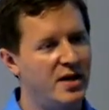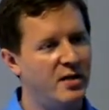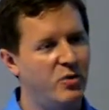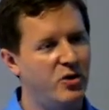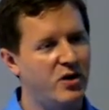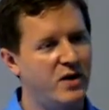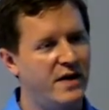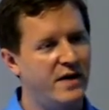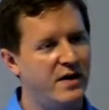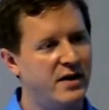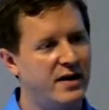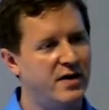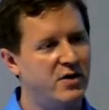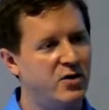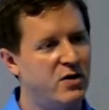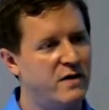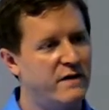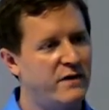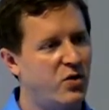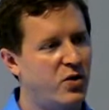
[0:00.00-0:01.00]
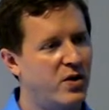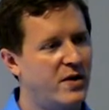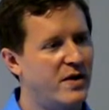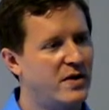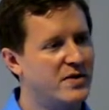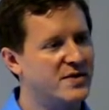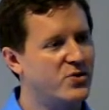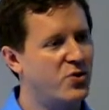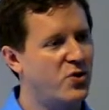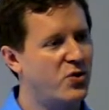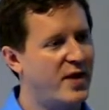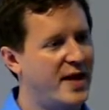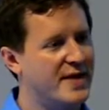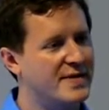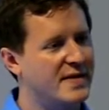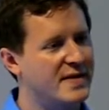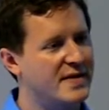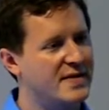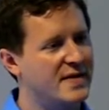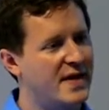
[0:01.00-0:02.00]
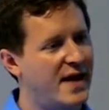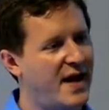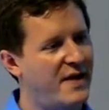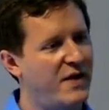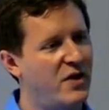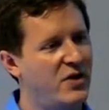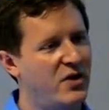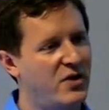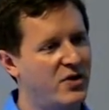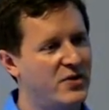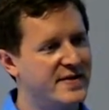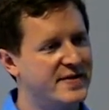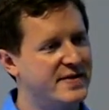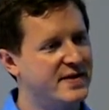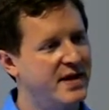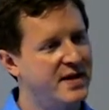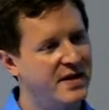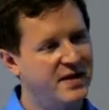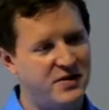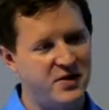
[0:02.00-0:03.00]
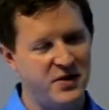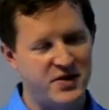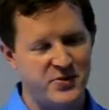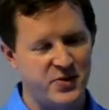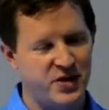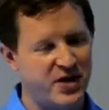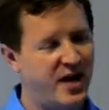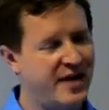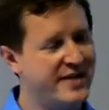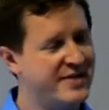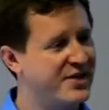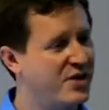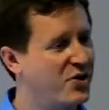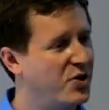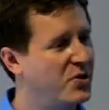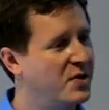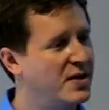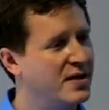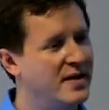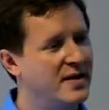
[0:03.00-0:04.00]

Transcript: the book on their Kindle for their school classes and they had their notes. Those were gone too.